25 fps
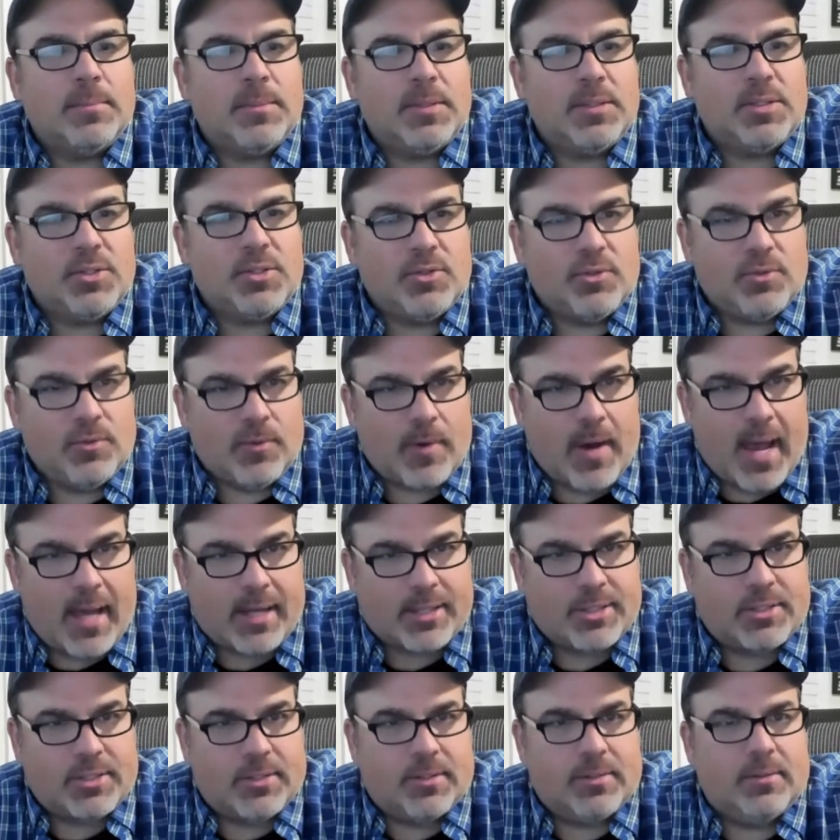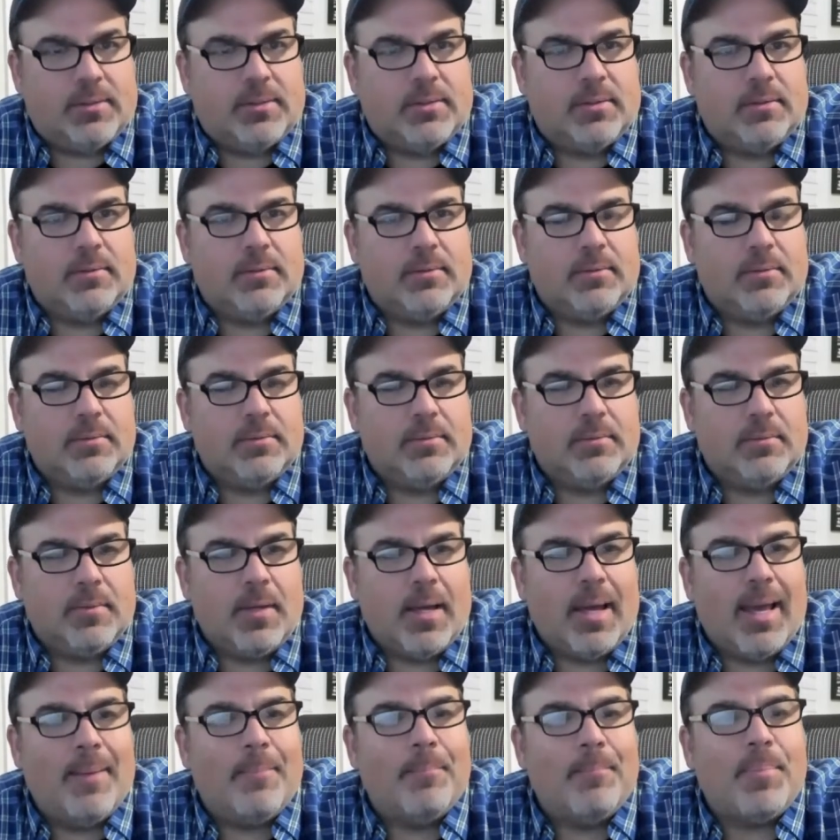distractions,
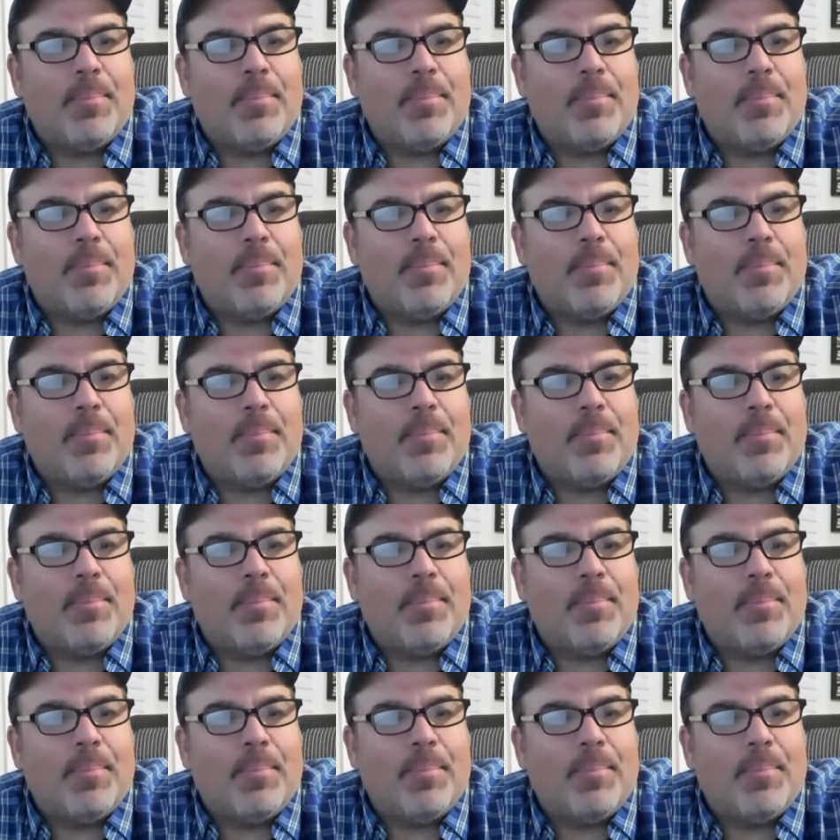and